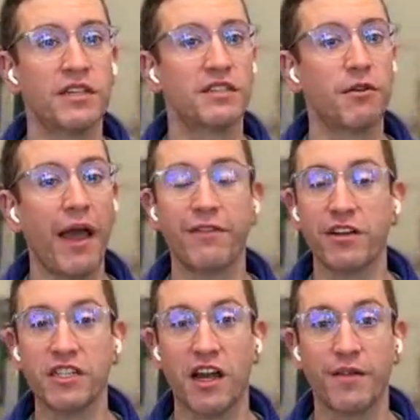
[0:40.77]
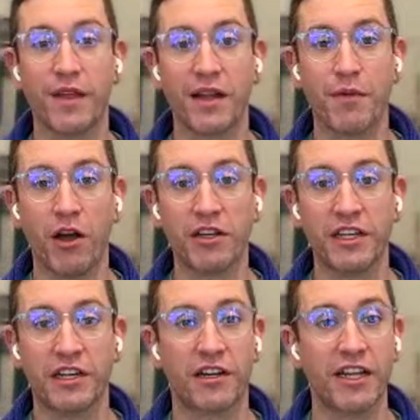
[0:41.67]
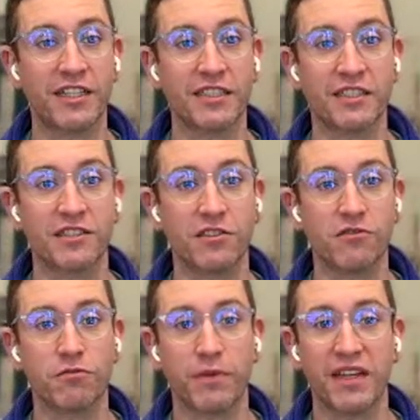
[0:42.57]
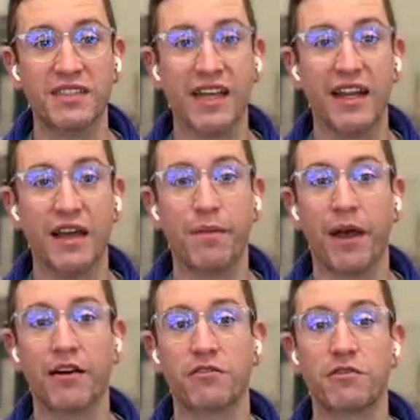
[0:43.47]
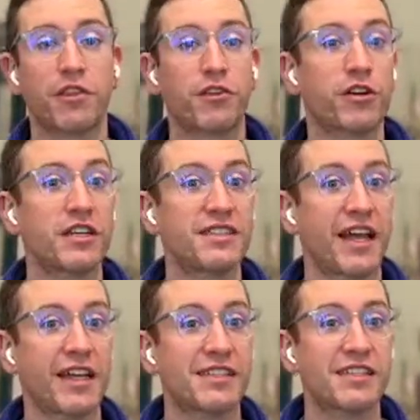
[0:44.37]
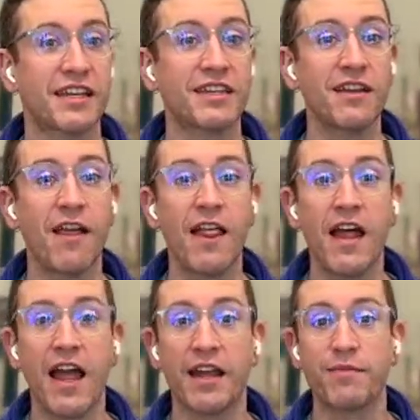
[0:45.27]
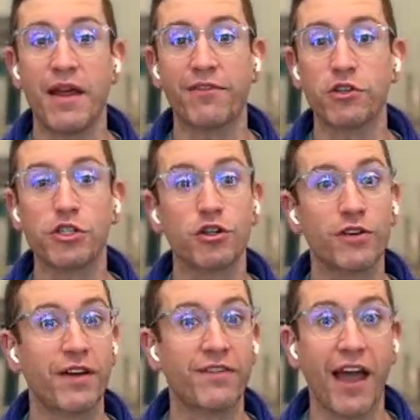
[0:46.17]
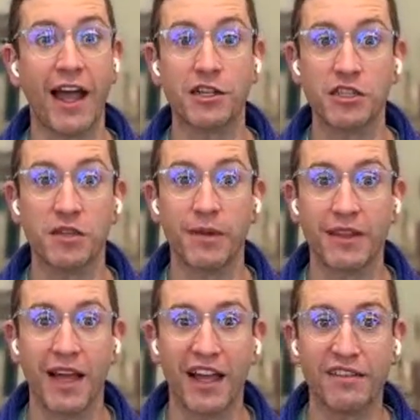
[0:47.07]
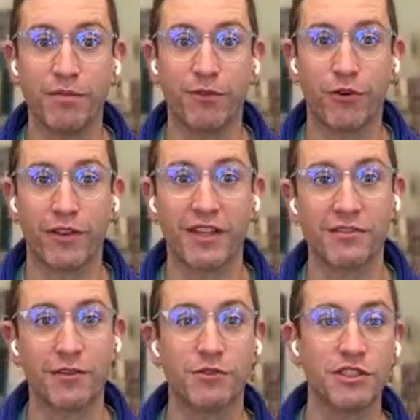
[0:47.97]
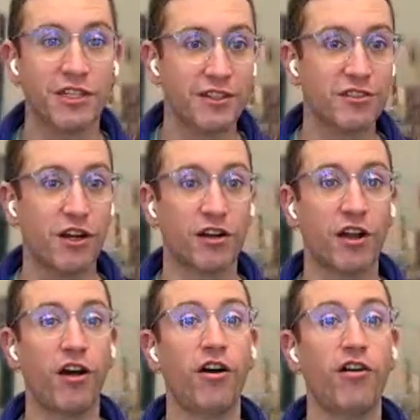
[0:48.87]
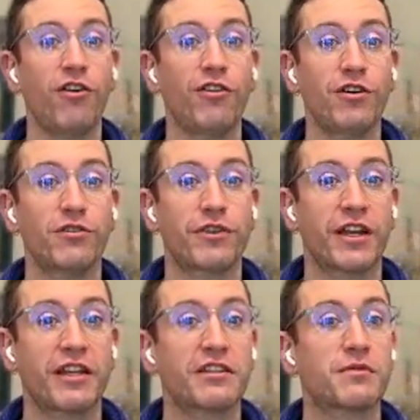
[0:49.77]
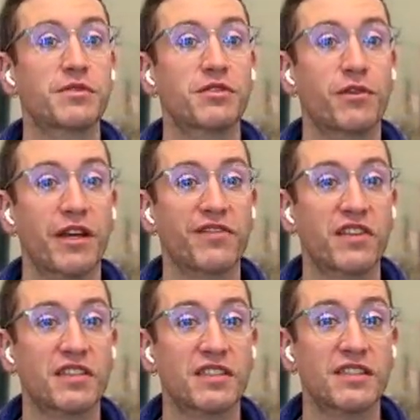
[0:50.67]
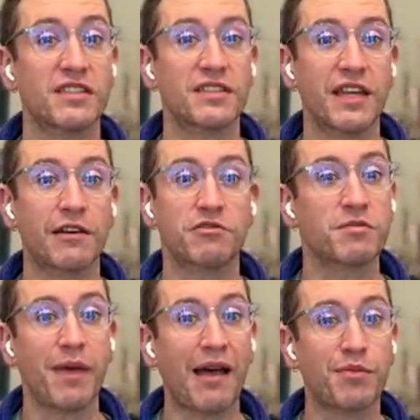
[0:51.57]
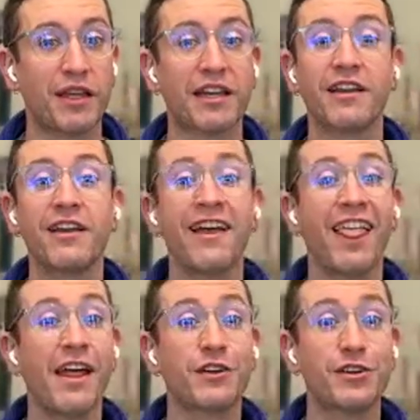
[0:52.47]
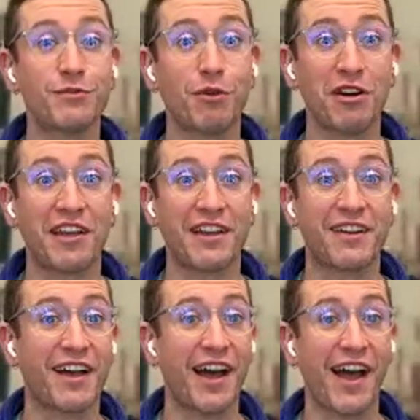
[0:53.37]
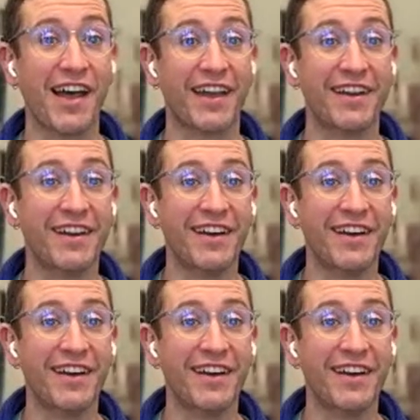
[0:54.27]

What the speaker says: so every time that I'm on here, it does this little reset about 30 seconds in, and I'm never sure if I've actually been live before that. So I'm just going to start all over again. And I'm sorry if this is now just babbling. Good morning. Hi.